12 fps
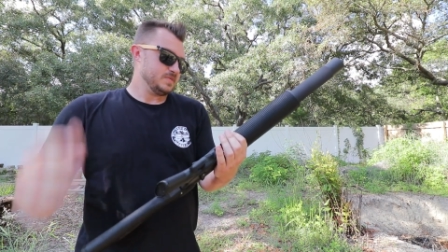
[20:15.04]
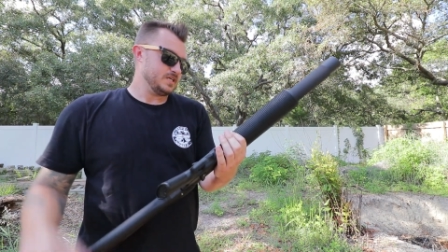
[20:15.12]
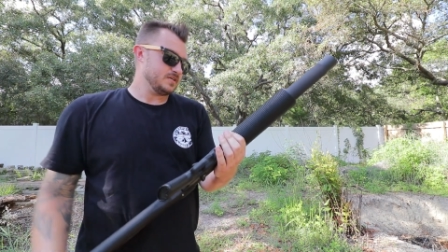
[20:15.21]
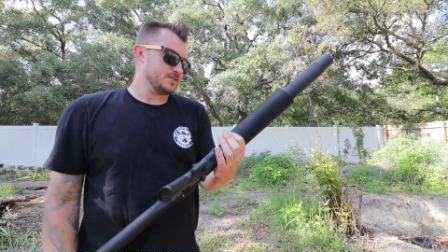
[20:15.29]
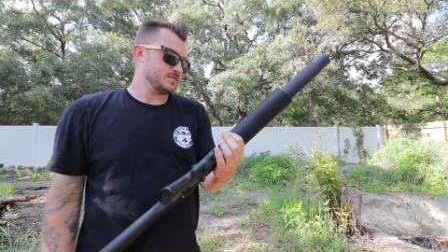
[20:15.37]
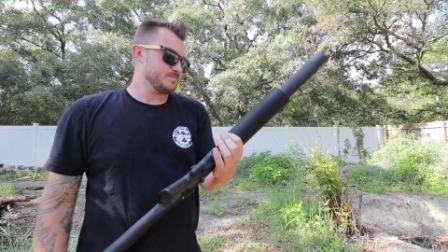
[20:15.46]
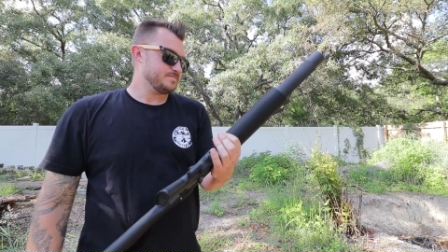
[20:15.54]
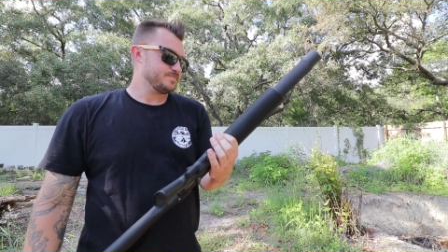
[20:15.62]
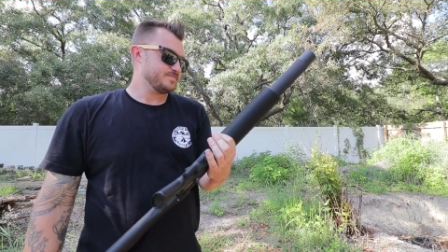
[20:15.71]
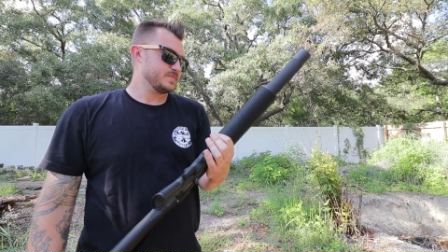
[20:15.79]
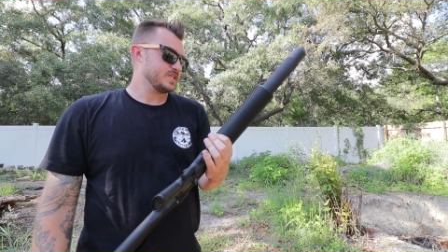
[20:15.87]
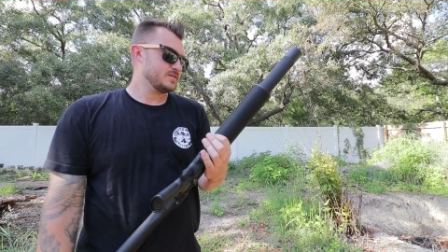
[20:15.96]
I don't know
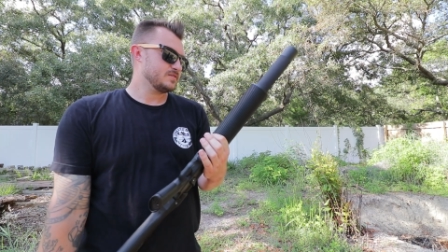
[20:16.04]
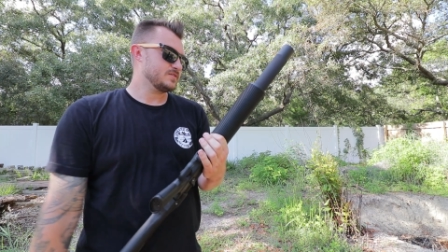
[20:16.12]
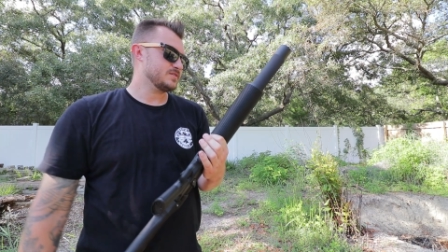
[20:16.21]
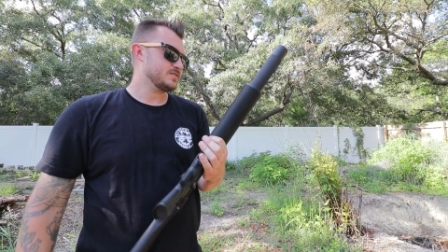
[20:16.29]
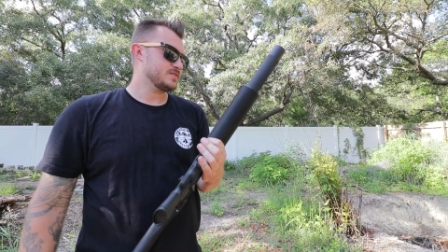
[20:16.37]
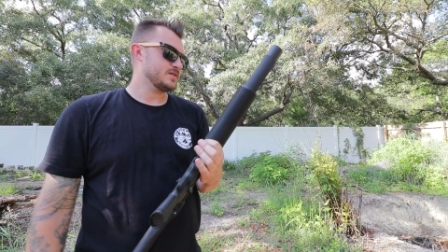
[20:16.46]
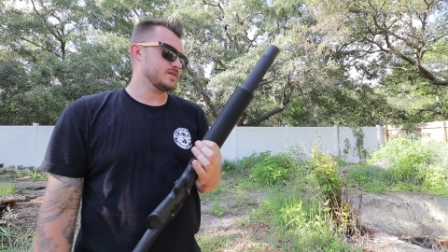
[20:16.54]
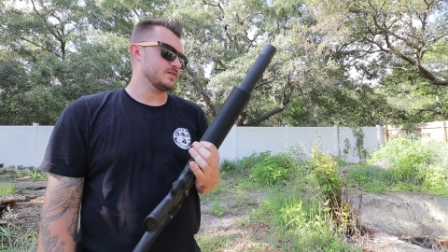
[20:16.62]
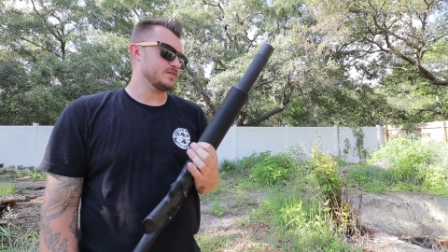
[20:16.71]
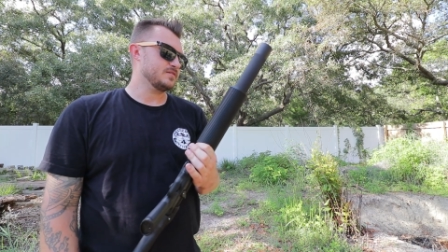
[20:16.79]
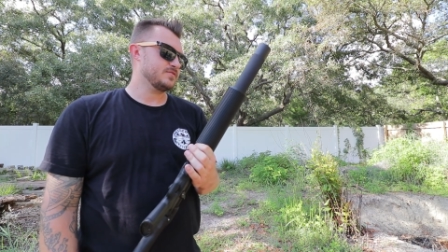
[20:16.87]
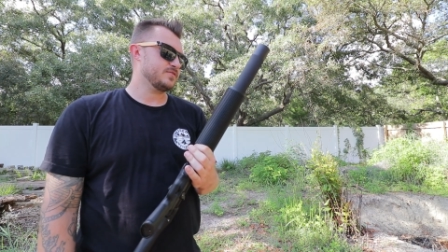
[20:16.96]
just
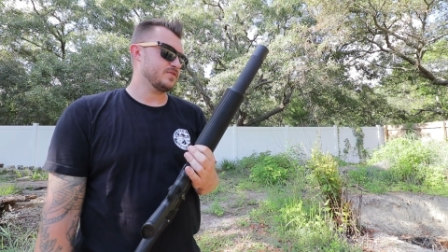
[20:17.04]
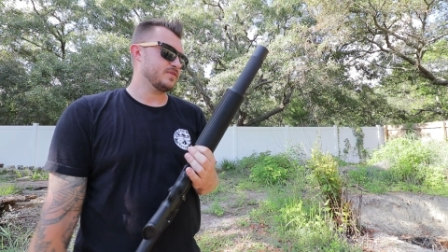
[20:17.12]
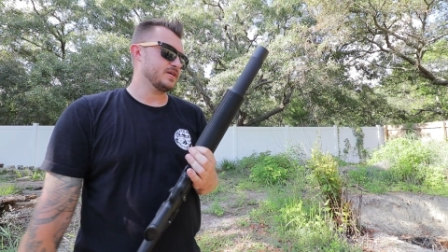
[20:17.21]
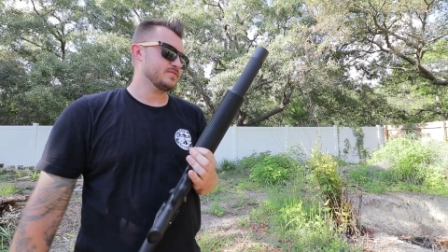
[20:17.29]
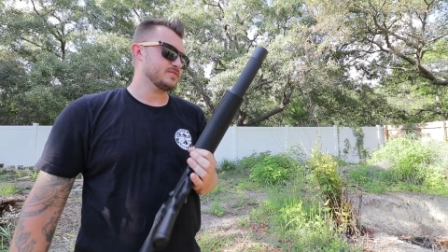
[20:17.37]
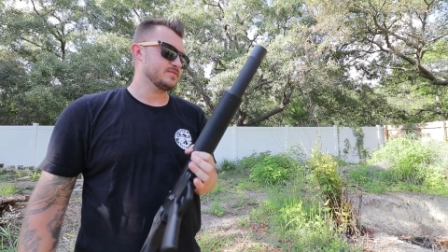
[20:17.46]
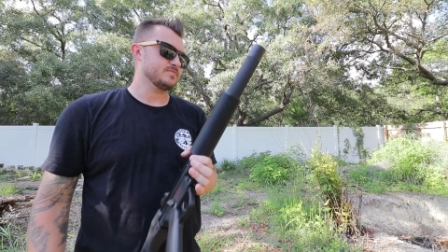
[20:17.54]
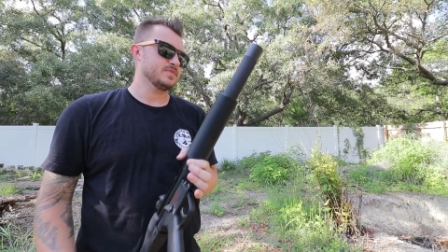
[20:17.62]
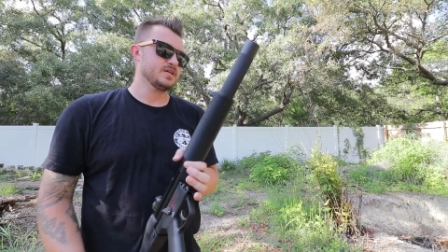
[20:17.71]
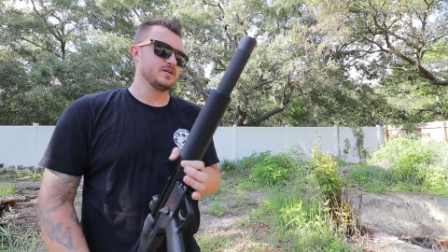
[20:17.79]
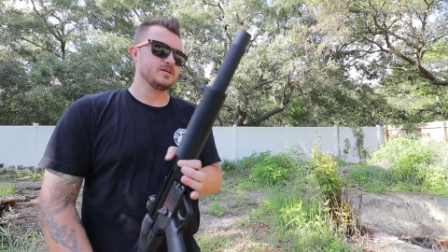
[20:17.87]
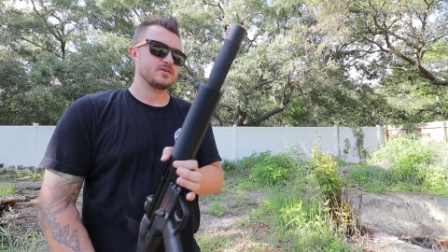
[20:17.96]
uh, throwing out some
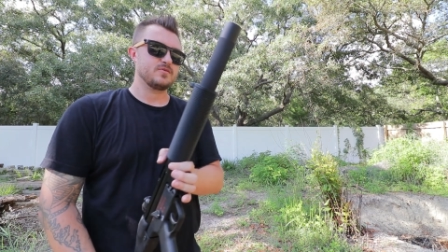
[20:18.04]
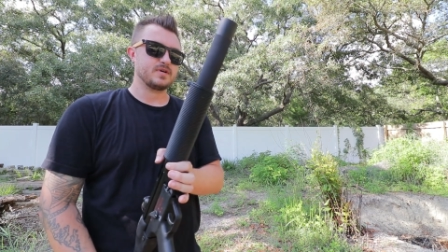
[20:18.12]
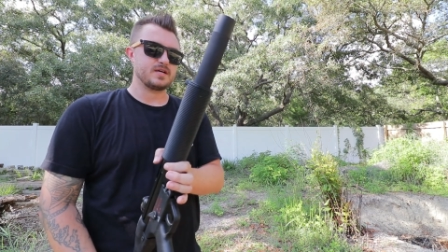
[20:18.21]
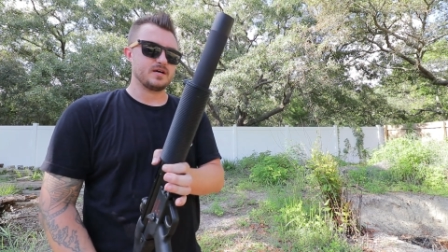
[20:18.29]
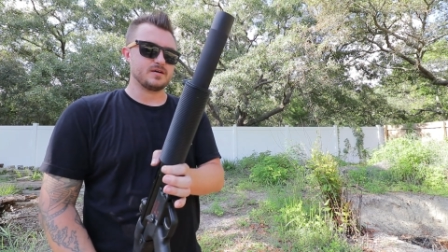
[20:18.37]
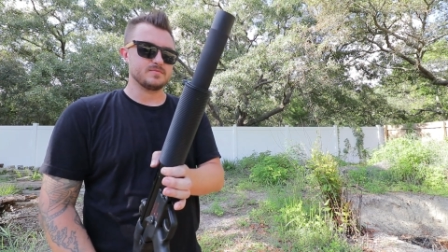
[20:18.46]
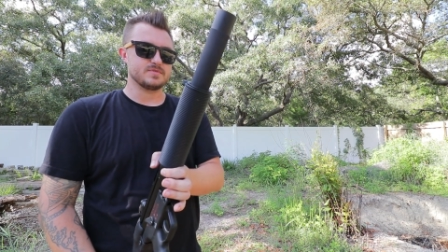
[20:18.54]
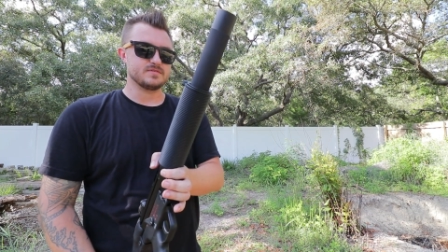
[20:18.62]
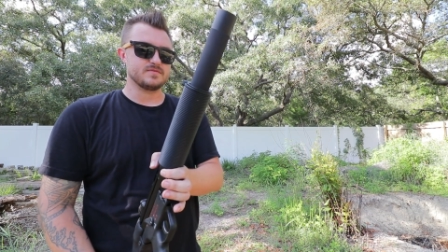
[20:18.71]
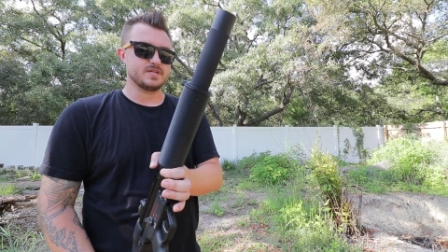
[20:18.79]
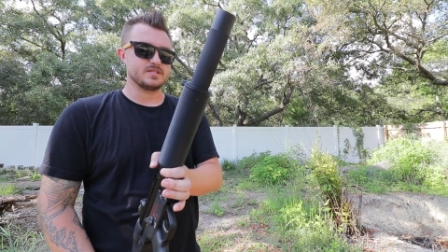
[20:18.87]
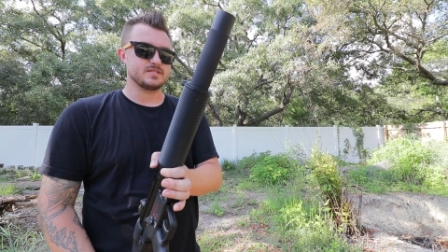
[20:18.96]
quick
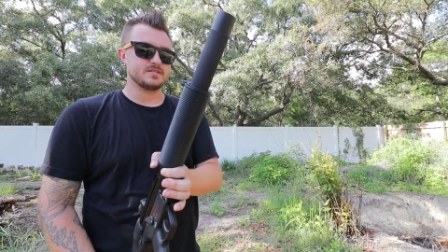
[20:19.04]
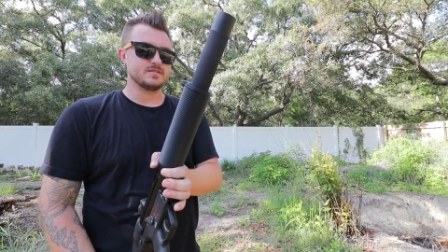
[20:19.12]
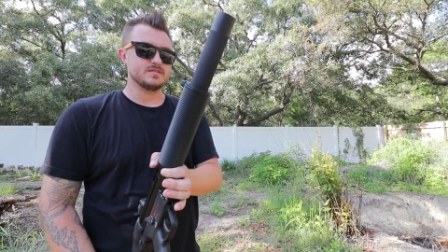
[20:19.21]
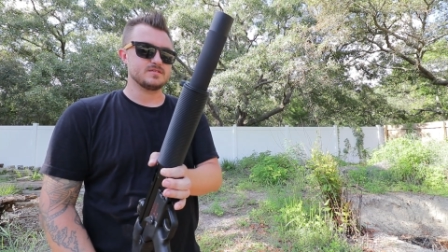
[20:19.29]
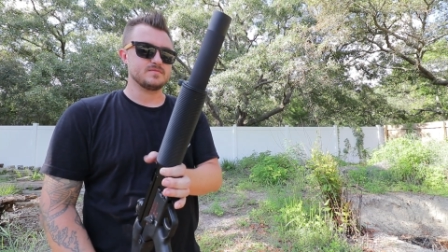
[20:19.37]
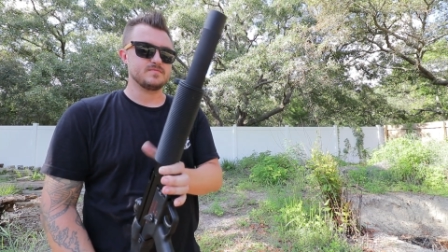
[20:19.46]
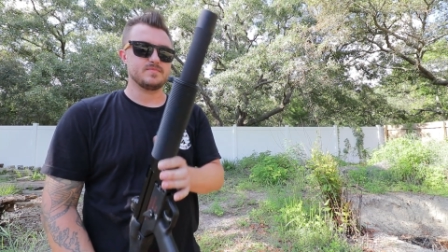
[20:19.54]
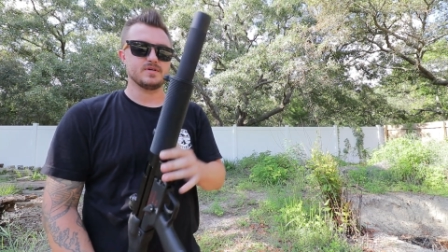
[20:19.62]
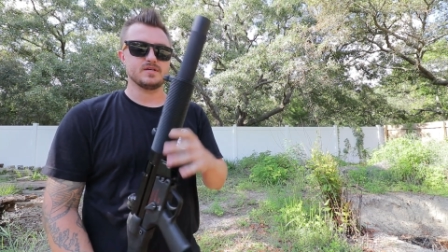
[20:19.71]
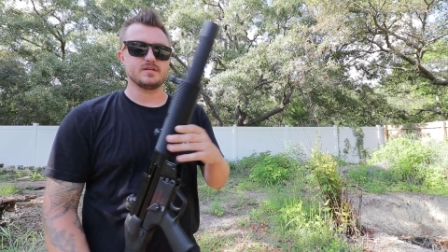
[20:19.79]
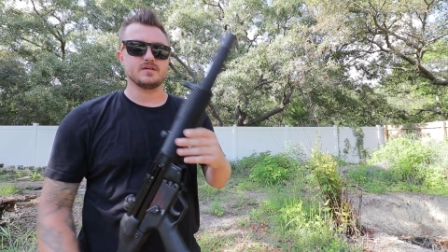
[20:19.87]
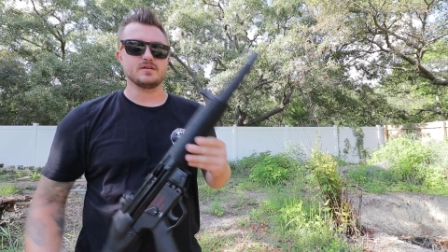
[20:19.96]
observations
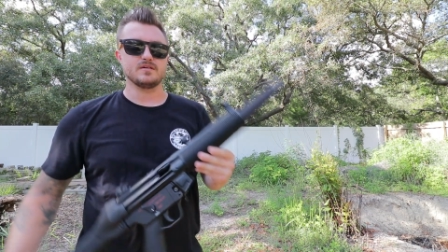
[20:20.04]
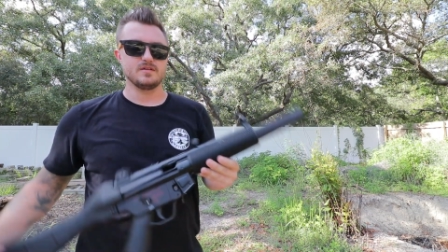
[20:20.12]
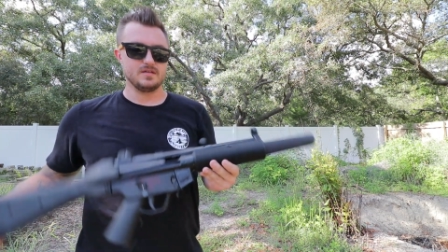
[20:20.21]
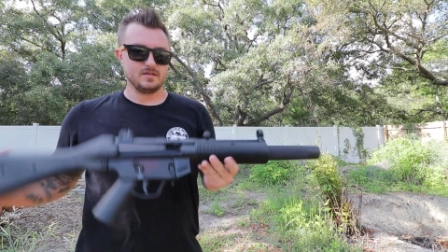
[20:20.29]
but uh,